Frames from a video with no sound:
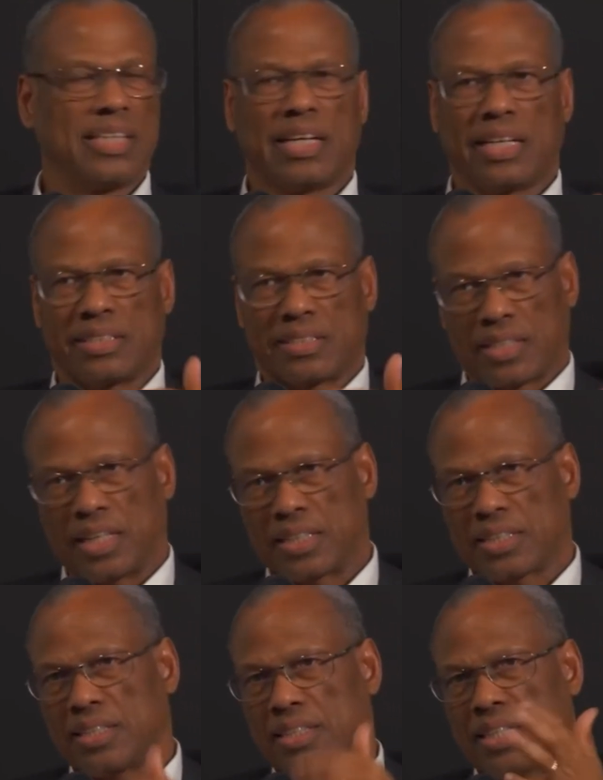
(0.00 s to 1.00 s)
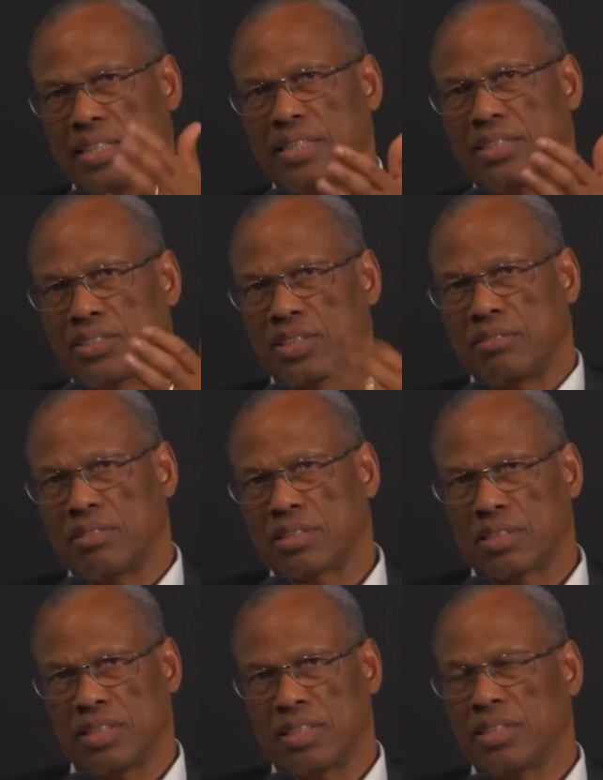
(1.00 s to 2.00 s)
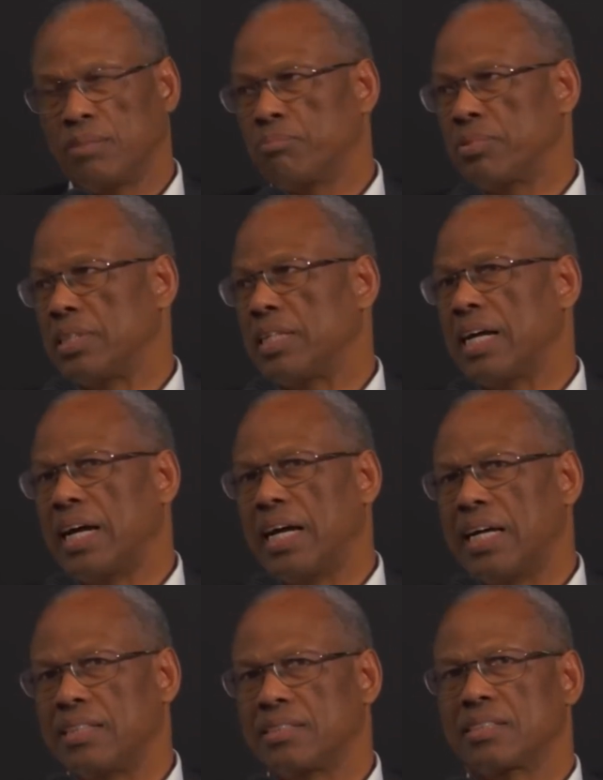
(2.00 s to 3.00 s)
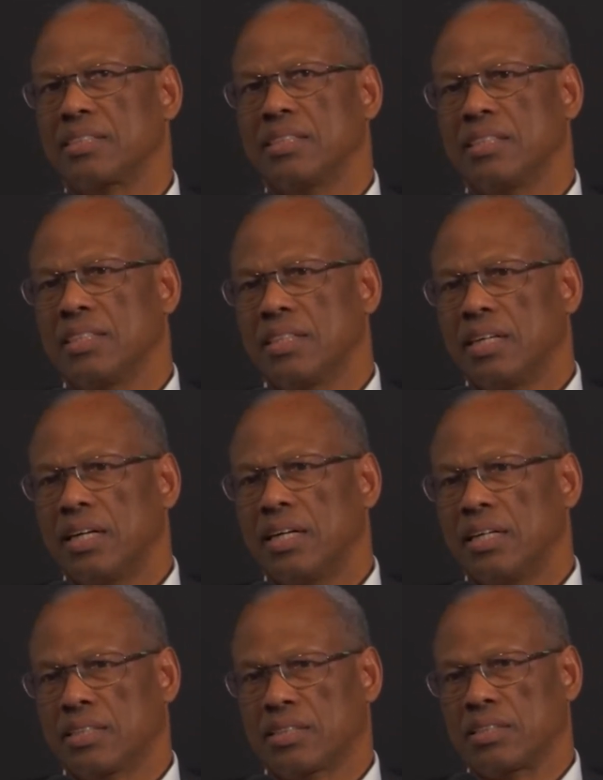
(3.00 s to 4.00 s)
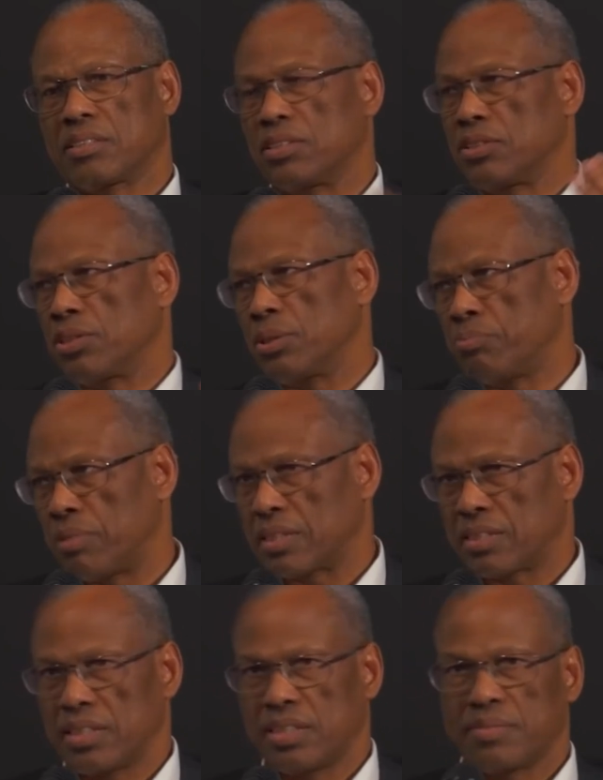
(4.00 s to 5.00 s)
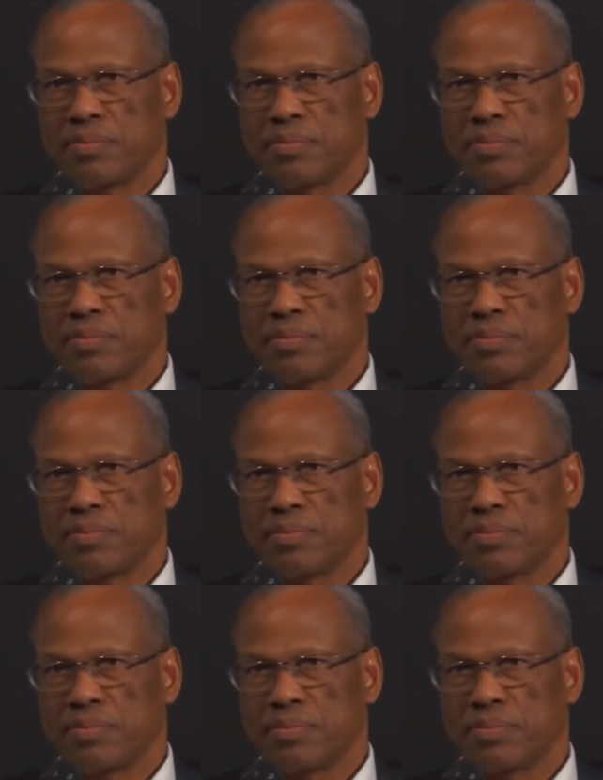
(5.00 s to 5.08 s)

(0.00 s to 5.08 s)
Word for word: I started at H J. Russell and Company as uh, assistant to the president.